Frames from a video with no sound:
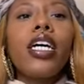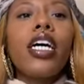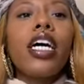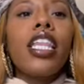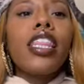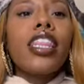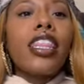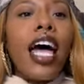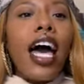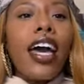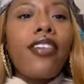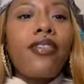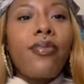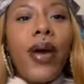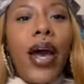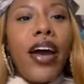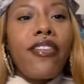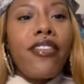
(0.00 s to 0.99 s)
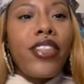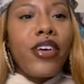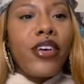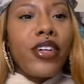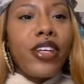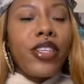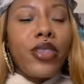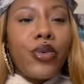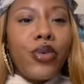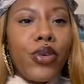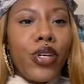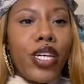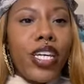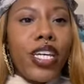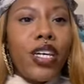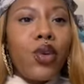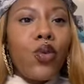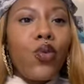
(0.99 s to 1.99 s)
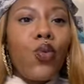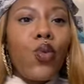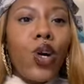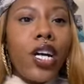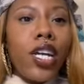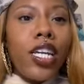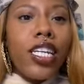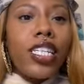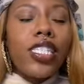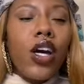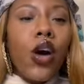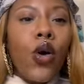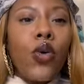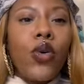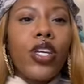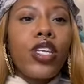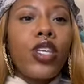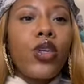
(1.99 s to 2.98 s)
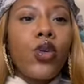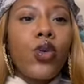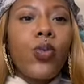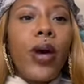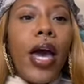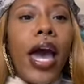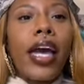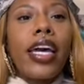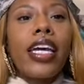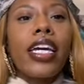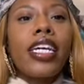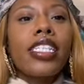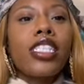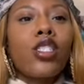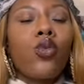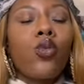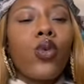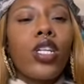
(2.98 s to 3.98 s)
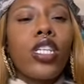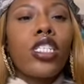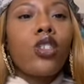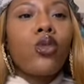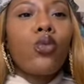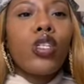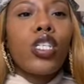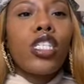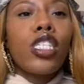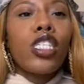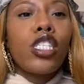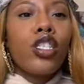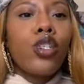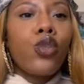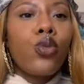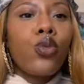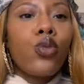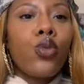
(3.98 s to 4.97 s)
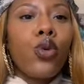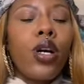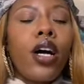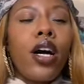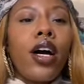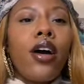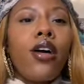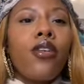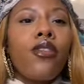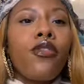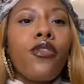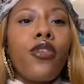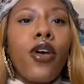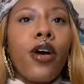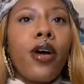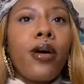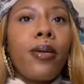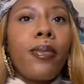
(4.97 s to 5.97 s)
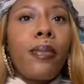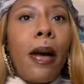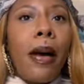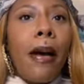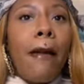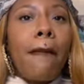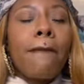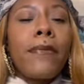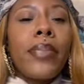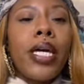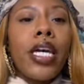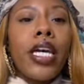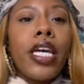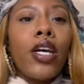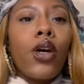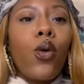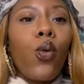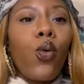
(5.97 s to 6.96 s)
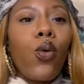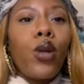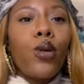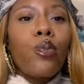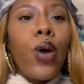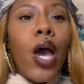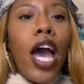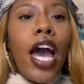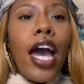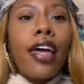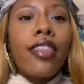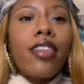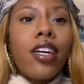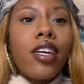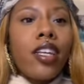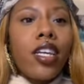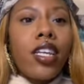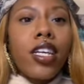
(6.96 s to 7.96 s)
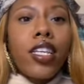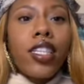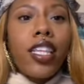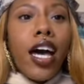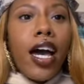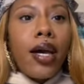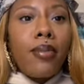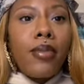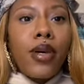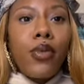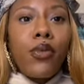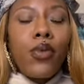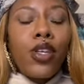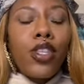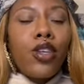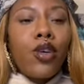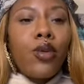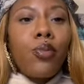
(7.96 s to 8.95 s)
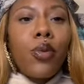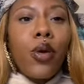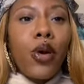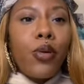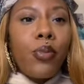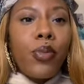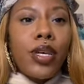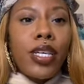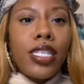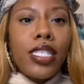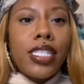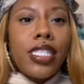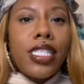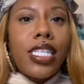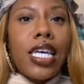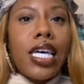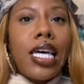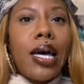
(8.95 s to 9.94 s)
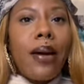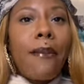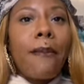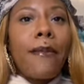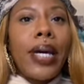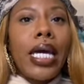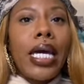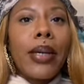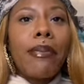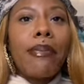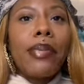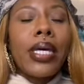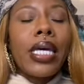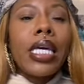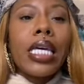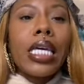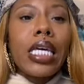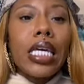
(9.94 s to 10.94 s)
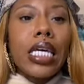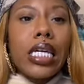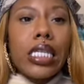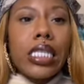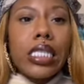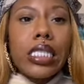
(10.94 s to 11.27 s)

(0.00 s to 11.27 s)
Life Path thirty-three, what is holding you back in twenty twenty-two from being on path and in alignment with your purpose? Baby,